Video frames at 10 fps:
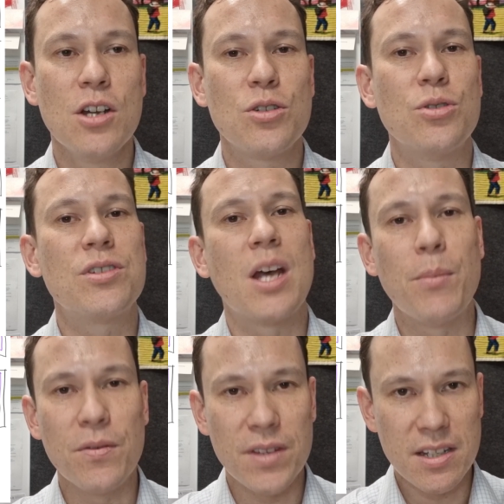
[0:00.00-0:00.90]
to some
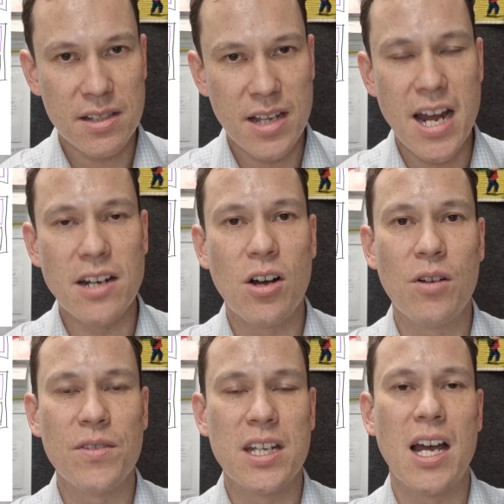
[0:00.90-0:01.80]
of the
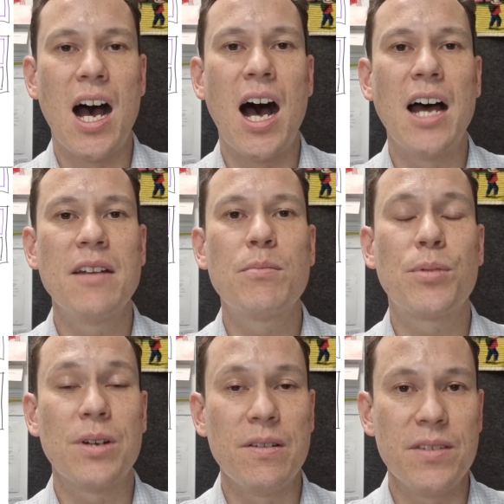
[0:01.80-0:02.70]
state-of-the-art
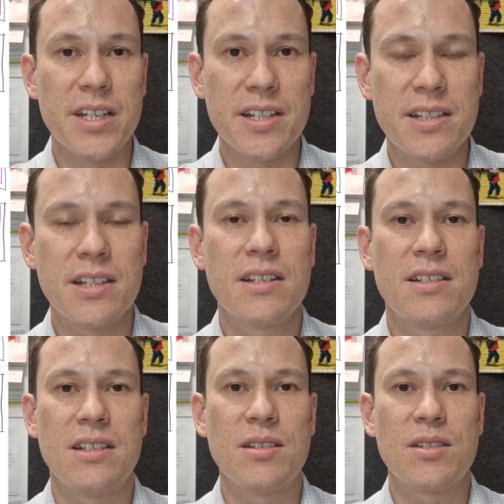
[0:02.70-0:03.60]
previous
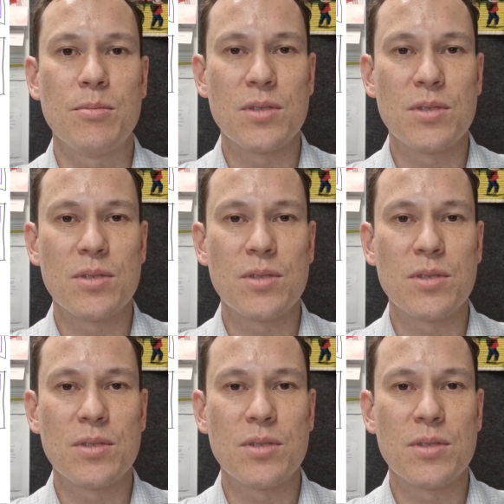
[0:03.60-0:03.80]
system.